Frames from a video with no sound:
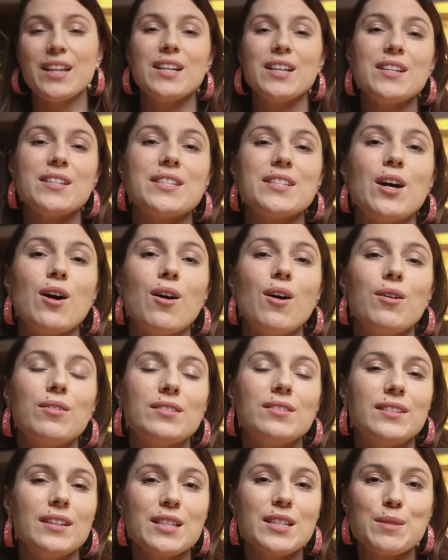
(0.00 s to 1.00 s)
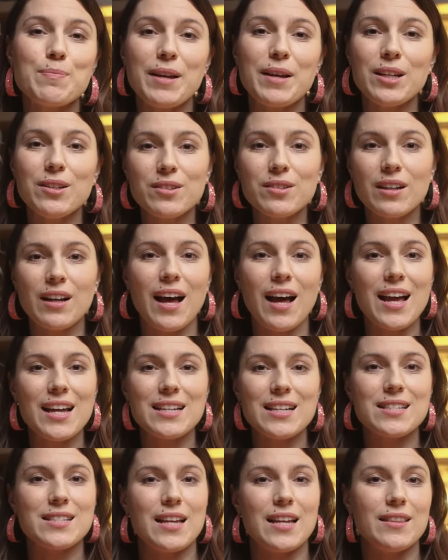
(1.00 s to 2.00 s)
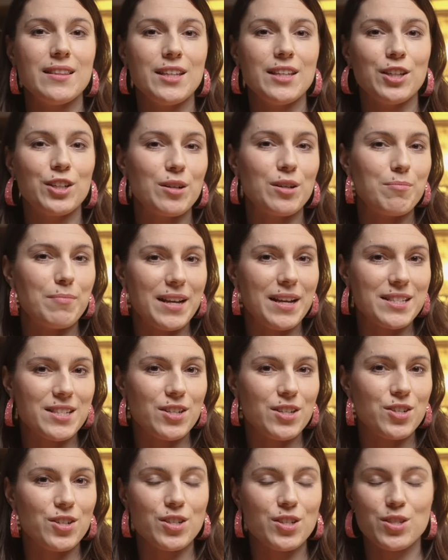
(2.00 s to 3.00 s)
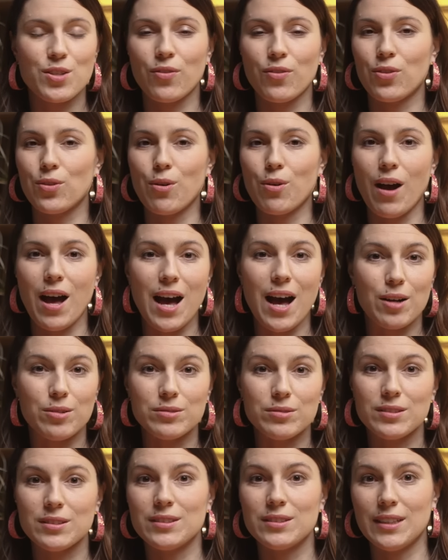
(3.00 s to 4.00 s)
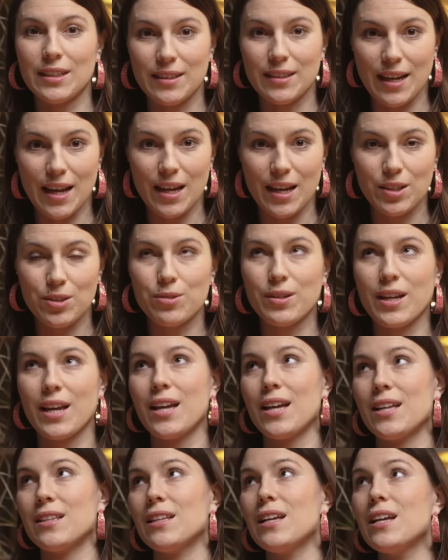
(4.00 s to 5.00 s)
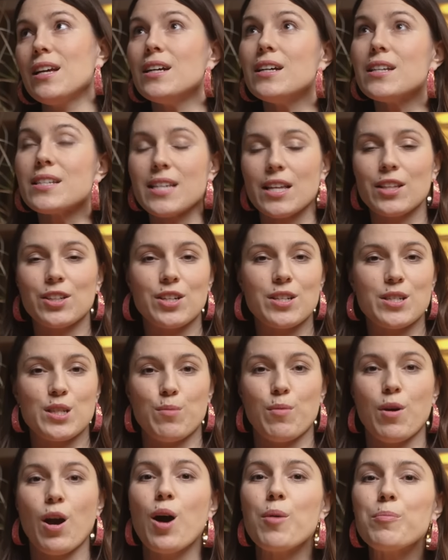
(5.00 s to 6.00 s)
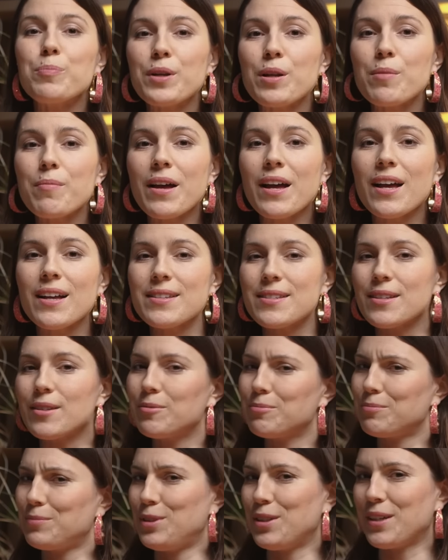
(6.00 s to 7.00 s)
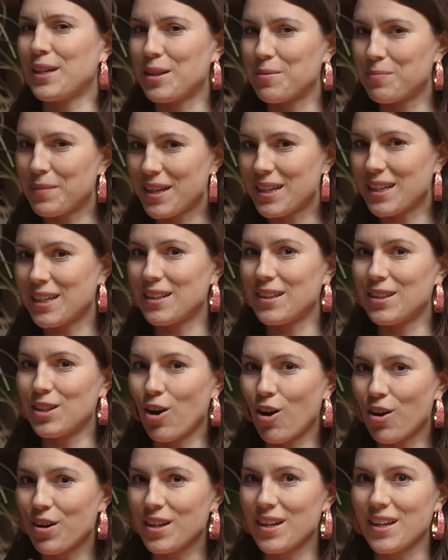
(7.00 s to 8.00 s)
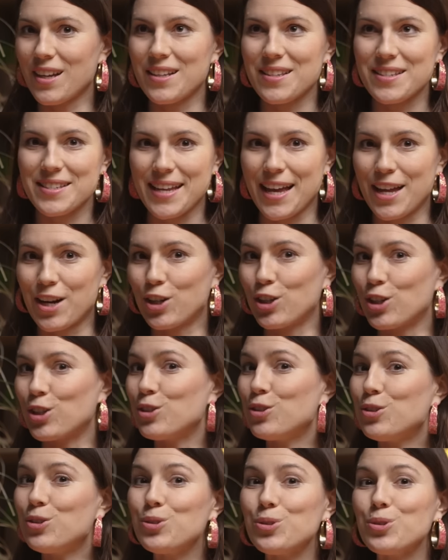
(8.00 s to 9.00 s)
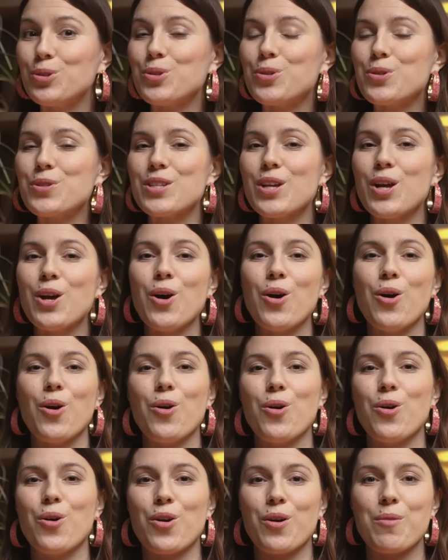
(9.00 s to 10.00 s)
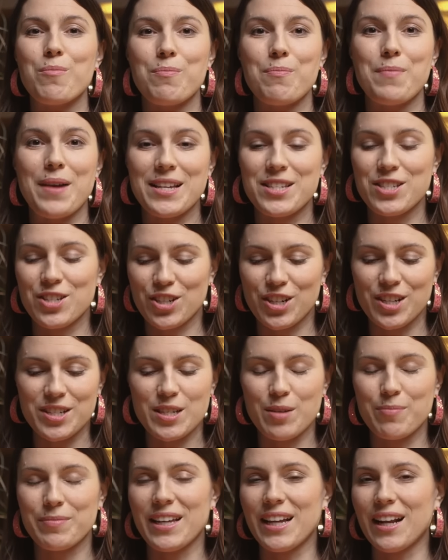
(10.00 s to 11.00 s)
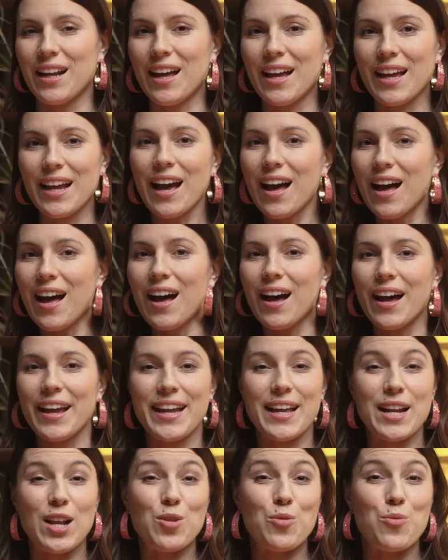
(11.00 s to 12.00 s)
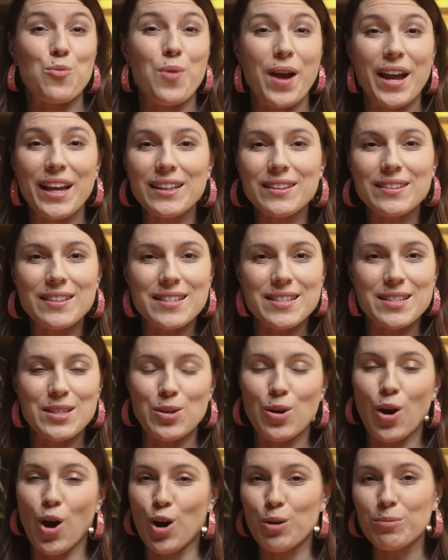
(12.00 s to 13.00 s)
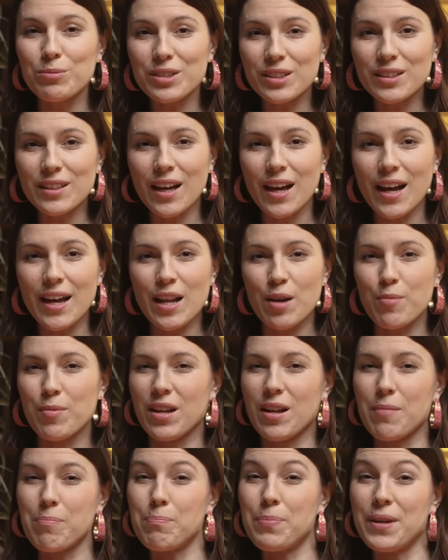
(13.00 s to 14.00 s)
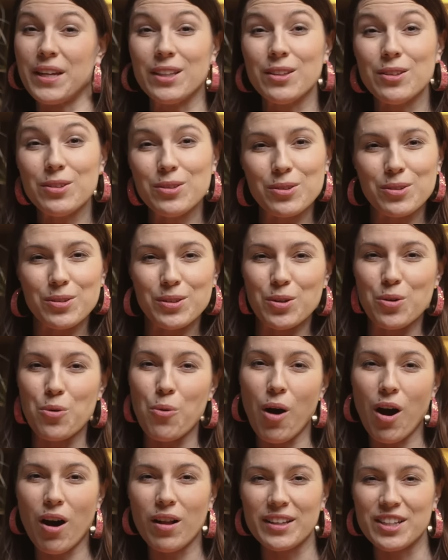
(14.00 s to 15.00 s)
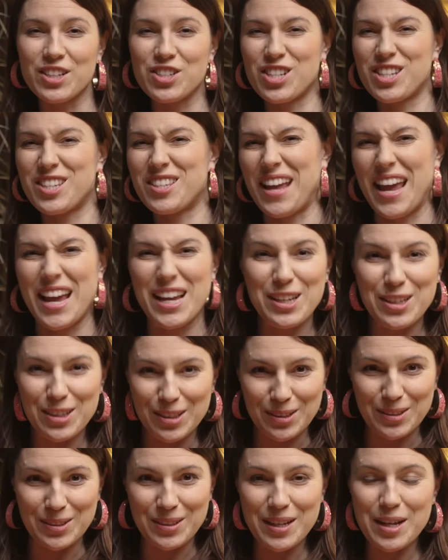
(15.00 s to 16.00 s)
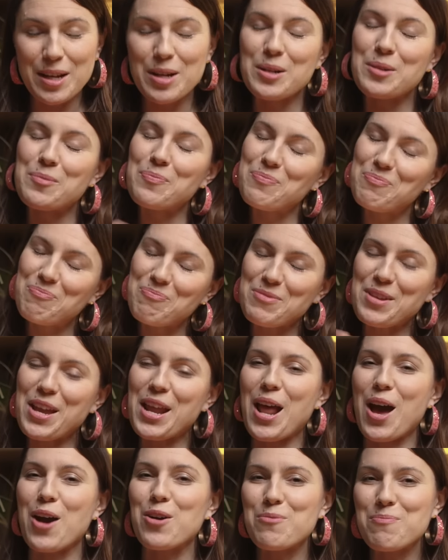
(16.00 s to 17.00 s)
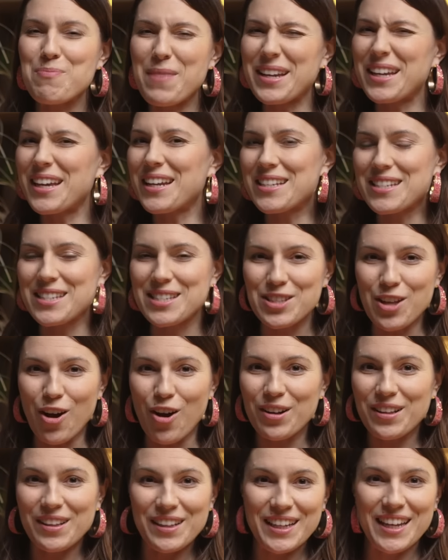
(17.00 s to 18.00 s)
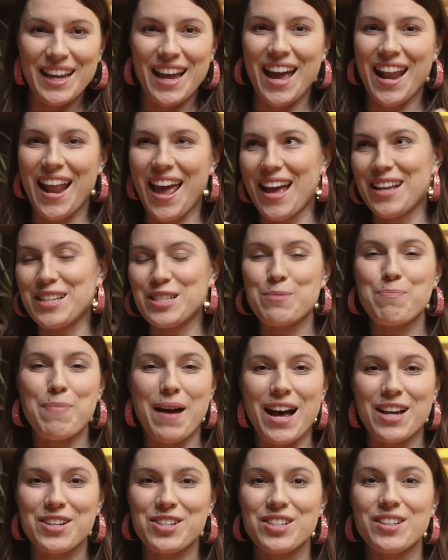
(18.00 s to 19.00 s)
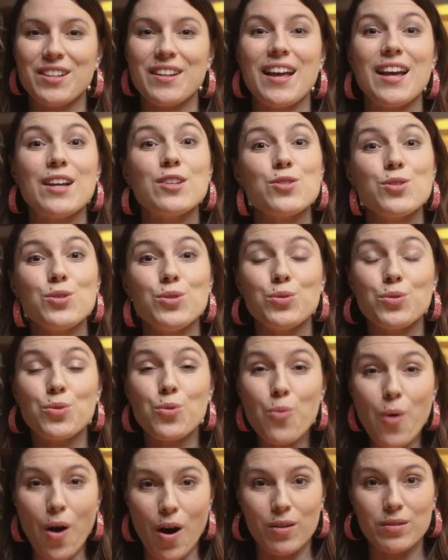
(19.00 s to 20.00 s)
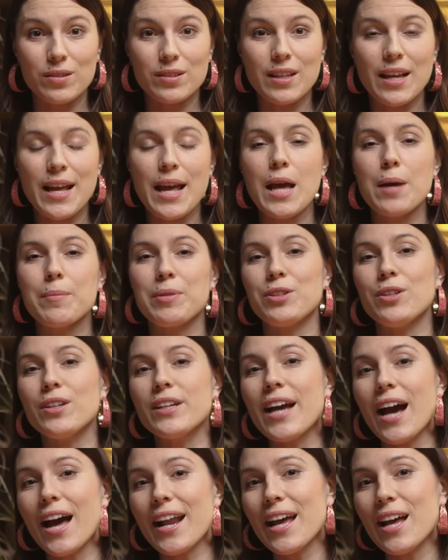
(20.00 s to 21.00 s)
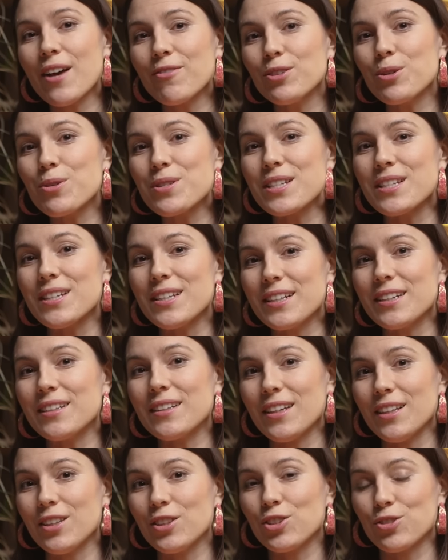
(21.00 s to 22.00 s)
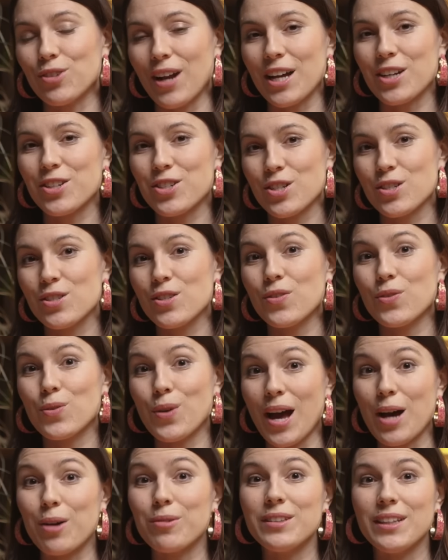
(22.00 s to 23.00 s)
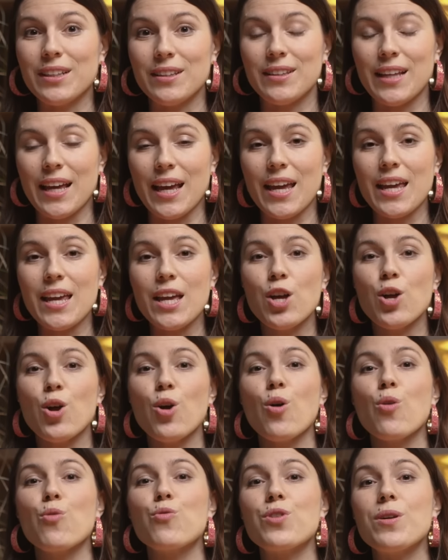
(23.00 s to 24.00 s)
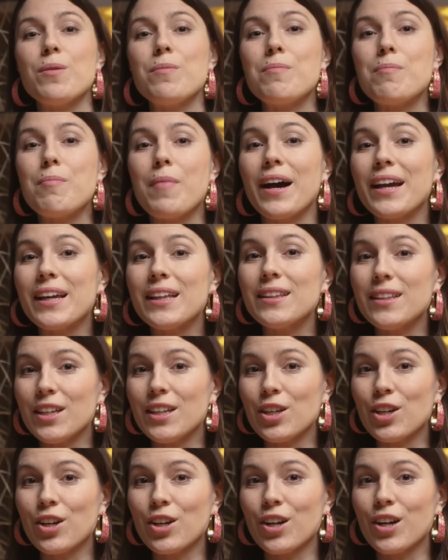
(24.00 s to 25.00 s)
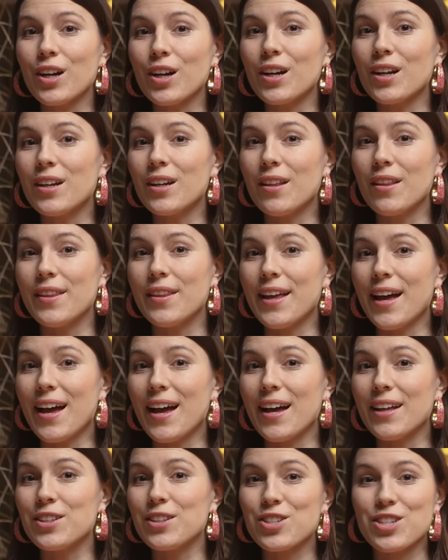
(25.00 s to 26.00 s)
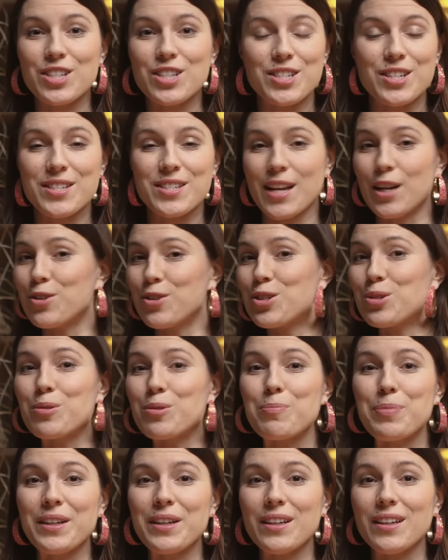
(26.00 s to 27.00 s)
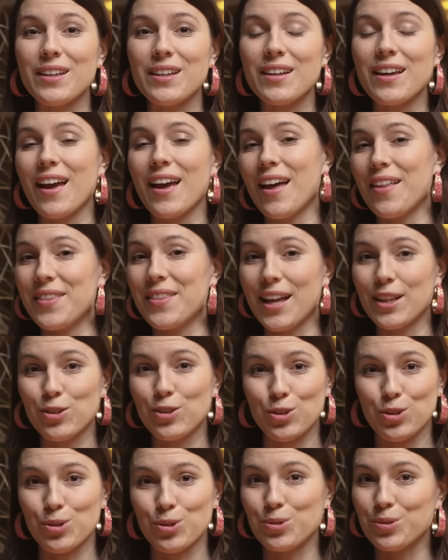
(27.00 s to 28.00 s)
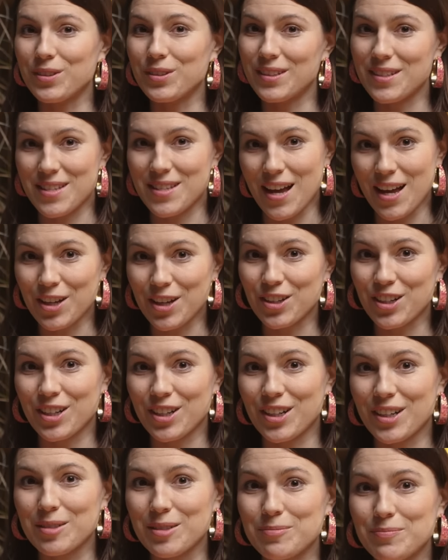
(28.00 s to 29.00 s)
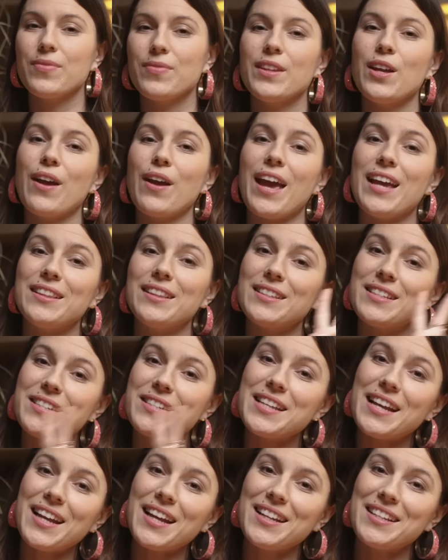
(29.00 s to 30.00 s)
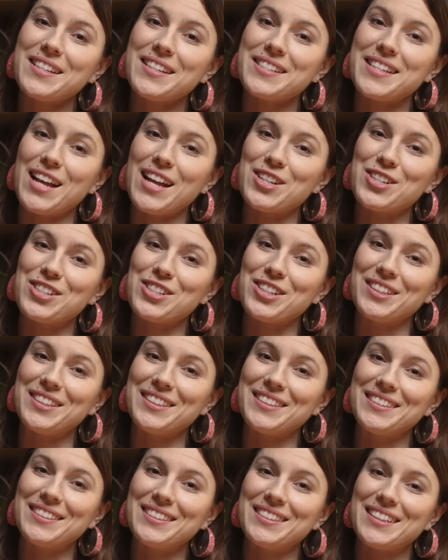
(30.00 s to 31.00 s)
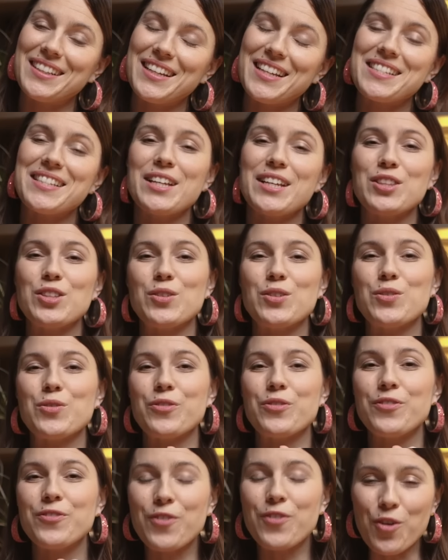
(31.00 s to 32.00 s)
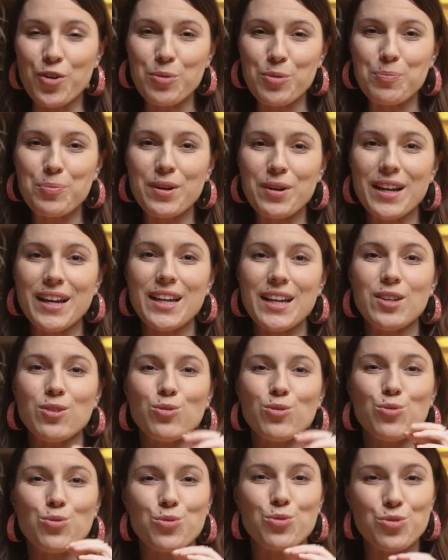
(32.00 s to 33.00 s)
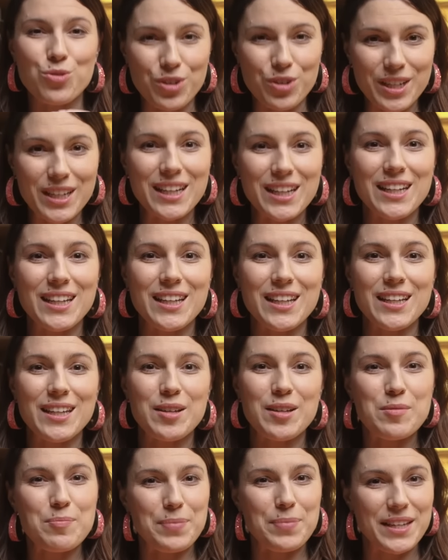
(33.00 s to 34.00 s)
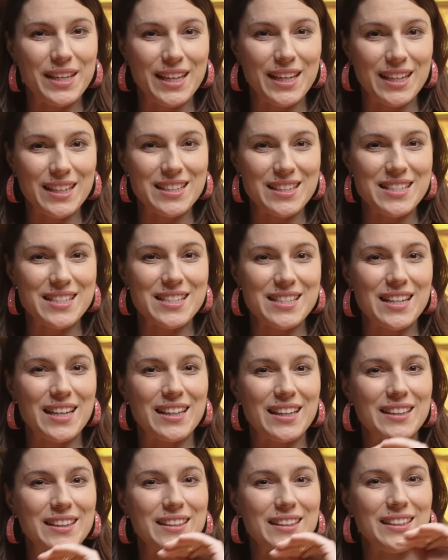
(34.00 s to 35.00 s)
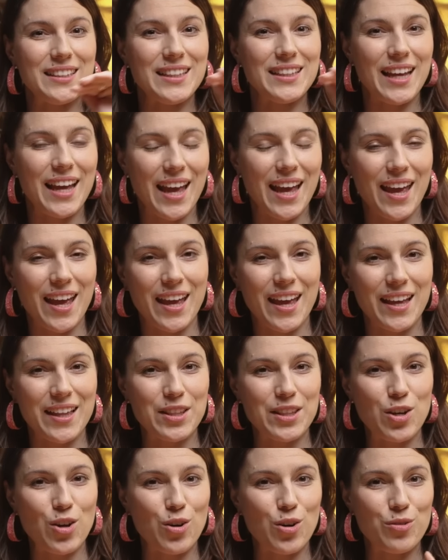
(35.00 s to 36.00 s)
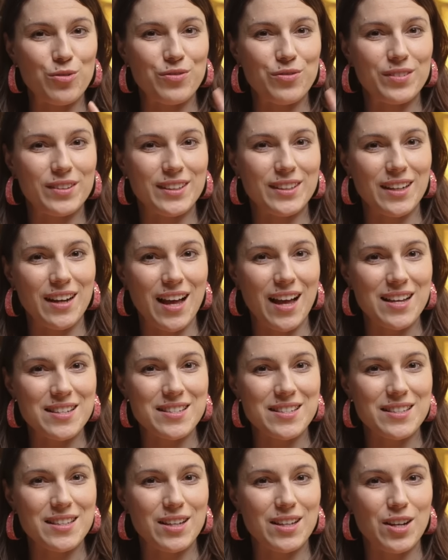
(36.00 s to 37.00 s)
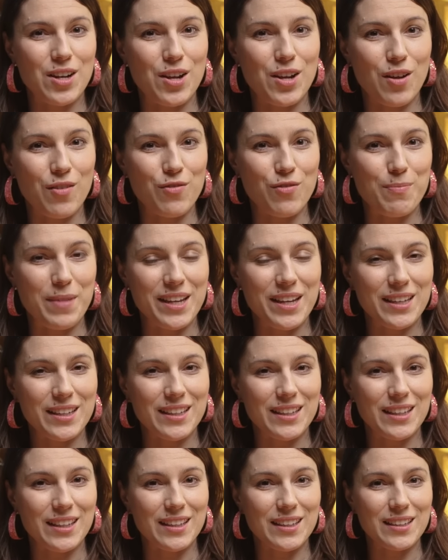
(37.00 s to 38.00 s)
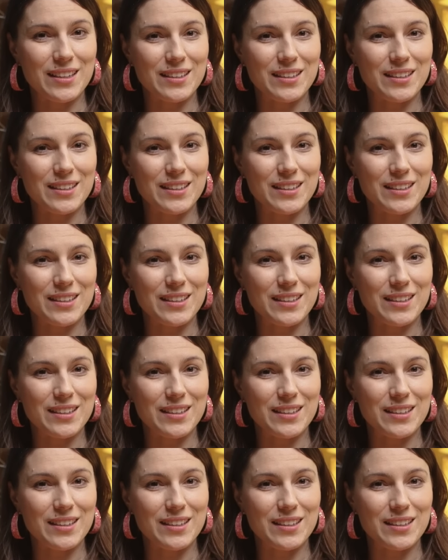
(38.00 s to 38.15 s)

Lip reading: So this may look like sending her messages throughout the day. You can send her some compliments, you can make it naughty and send her nudes, or message her something like, I cannot wait to see you home tonight, I'm gonna pin you to the wall and just take you. You know, make it as naughty and as passionate as you want. But you gotta have those little interactions throughout the day, reminding her that she's a sexual being and that you desire her. Okay, the second essential is that foreplay really begins at the end of the last lovemaking.